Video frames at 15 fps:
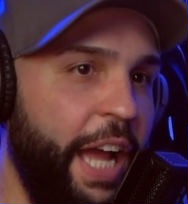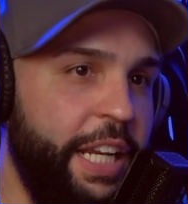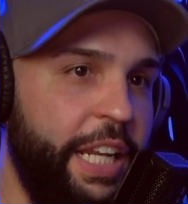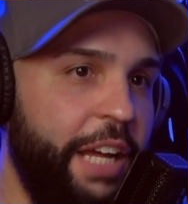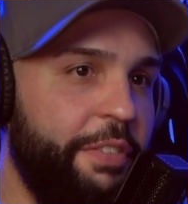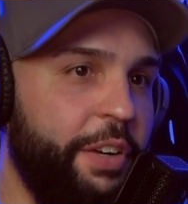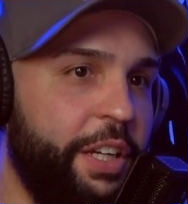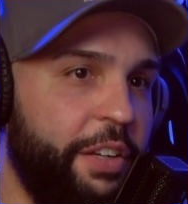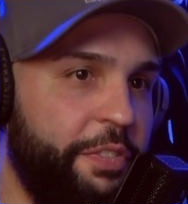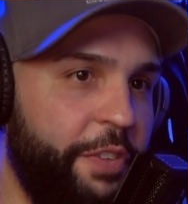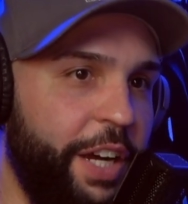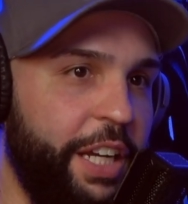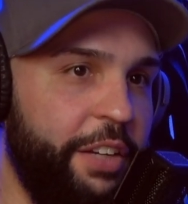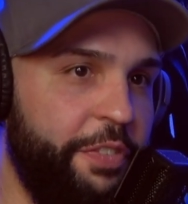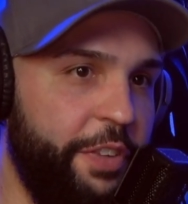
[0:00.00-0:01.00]
I never could
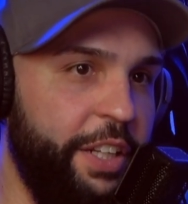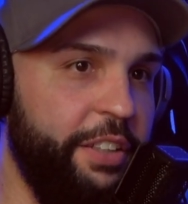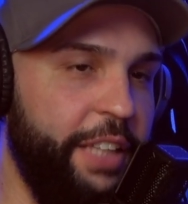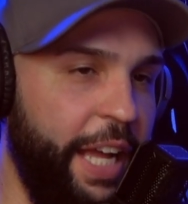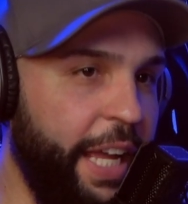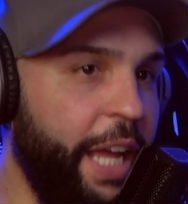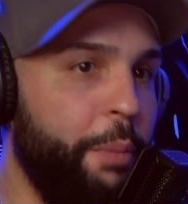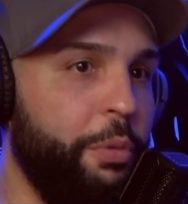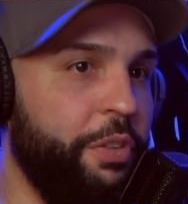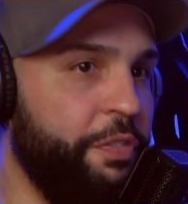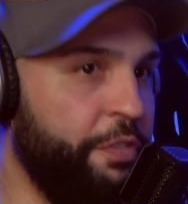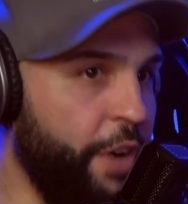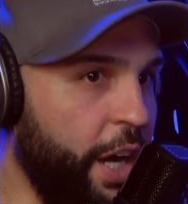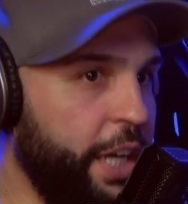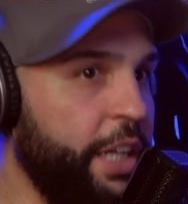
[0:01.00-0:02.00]
fucking finish. That game was
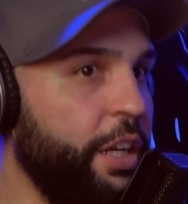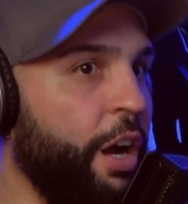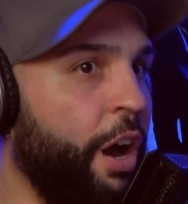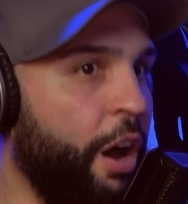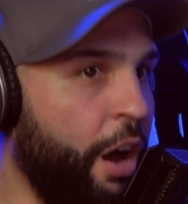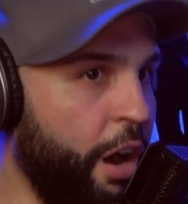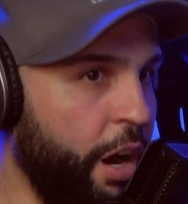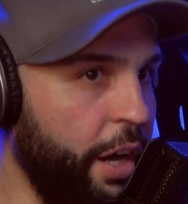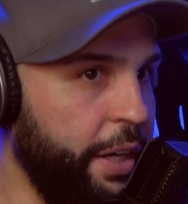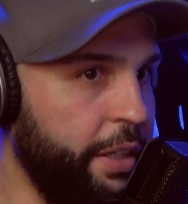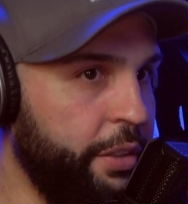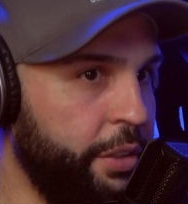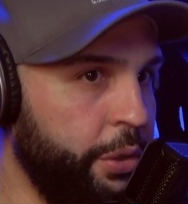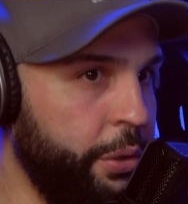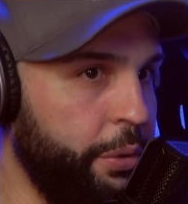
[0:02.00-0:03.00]
fucking
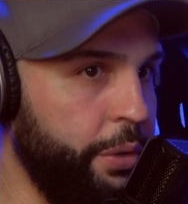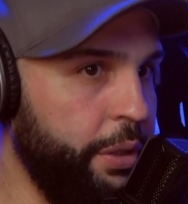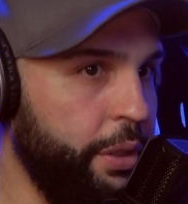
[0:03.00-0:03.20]
hard, dude.